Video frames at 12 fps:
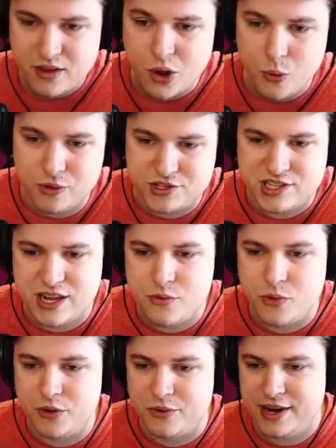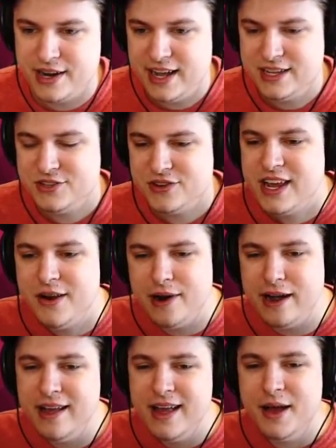we'll see what we're going to get. So
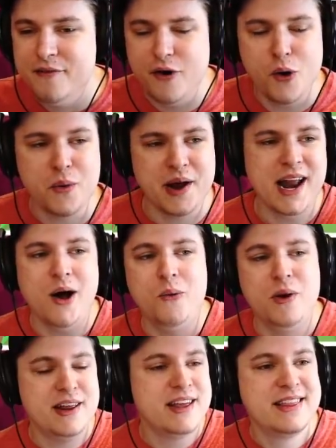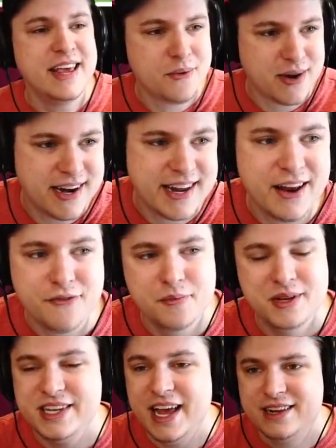Kira, vote right now. What do you think we're going to get from
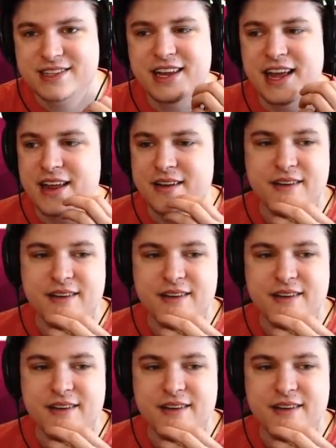this egg today?